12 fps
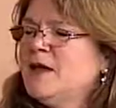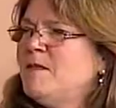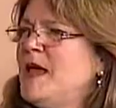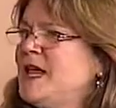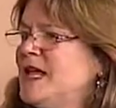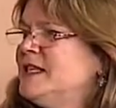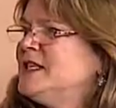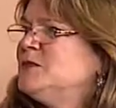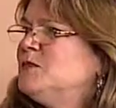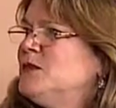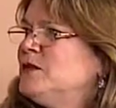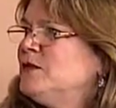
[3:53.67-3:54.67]
and making these
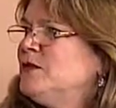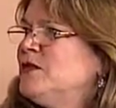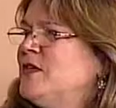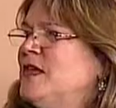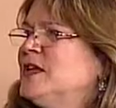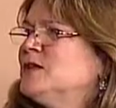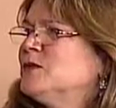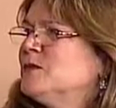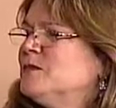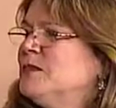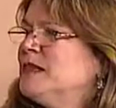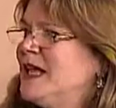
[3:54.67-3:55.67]
beautiful things where
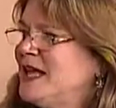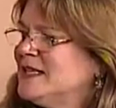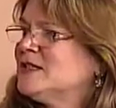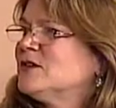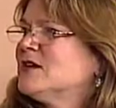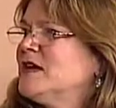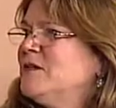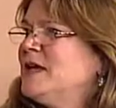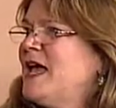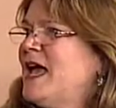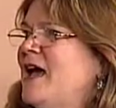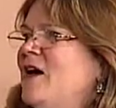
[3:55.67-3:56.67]
plants are coming
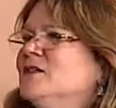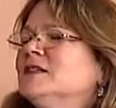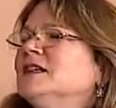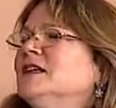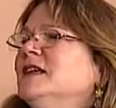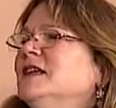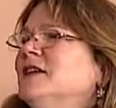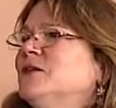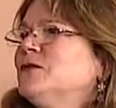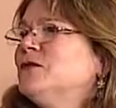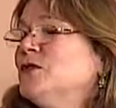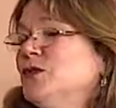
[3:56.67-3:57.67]
out.
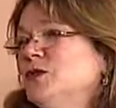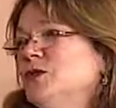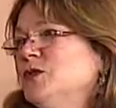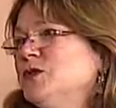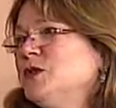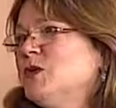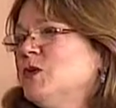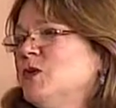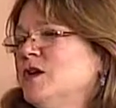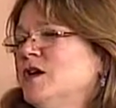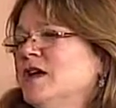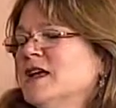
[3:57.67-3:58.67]
Mm-hmm. Food,
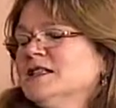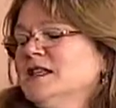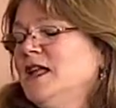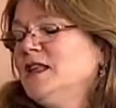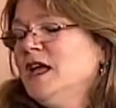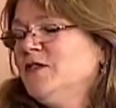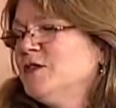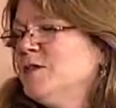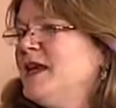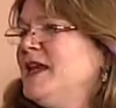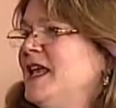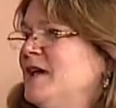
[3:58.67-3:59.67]
or like I said, I love in
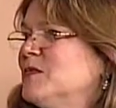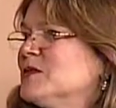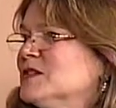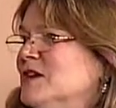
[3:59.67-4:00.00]
my neighbor's